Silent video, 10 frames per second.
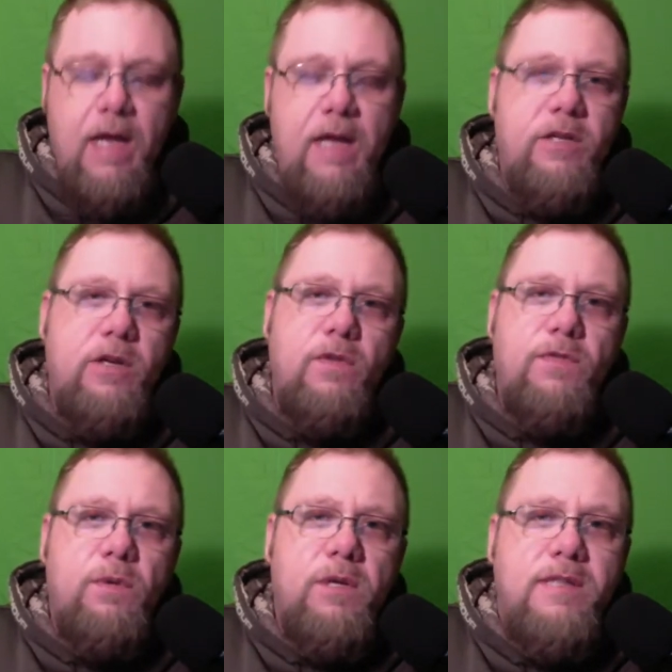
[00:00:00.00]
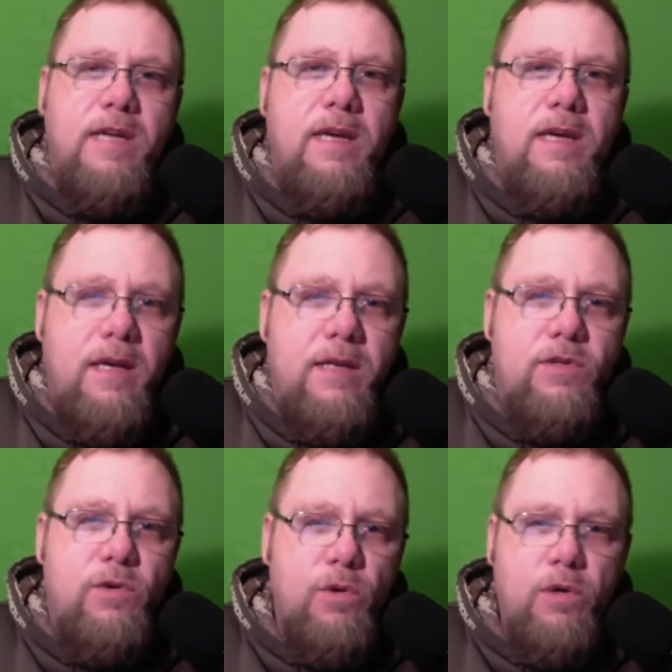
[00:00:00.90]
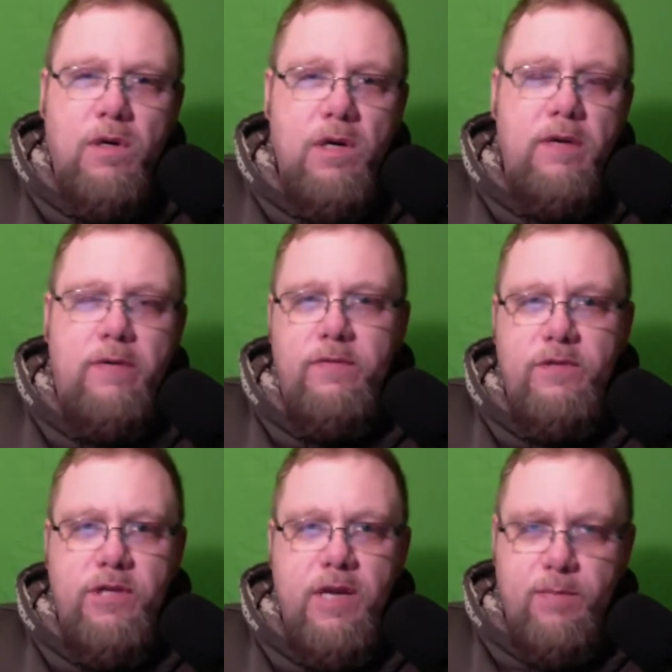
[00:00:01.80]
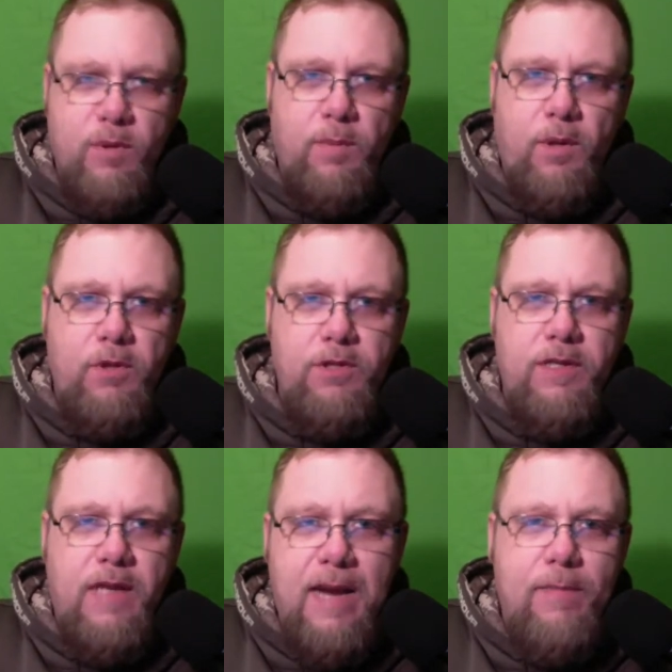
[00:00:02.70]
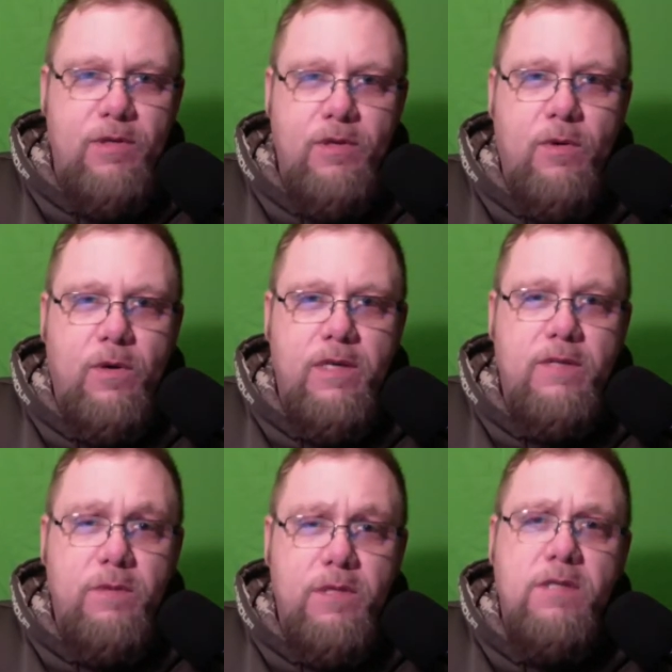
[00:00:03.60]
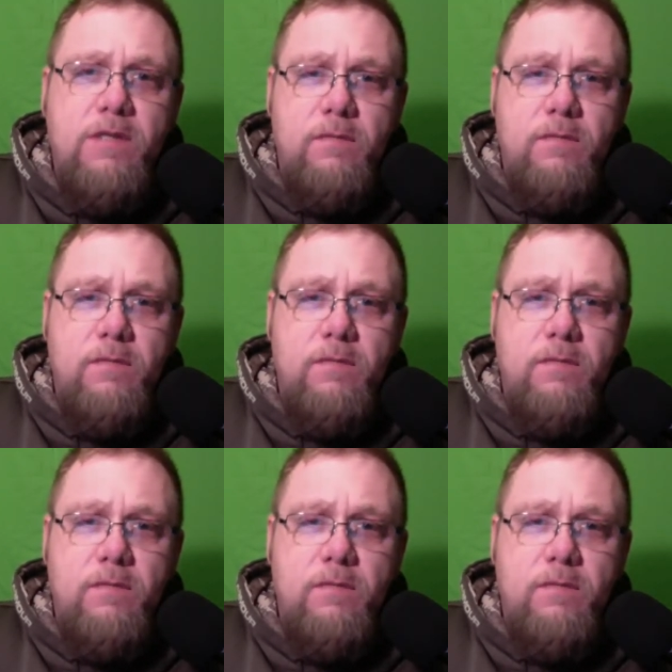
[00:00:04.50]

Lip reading: And you know, if you were to take a tour of Jet Propulsion Laboratories, which is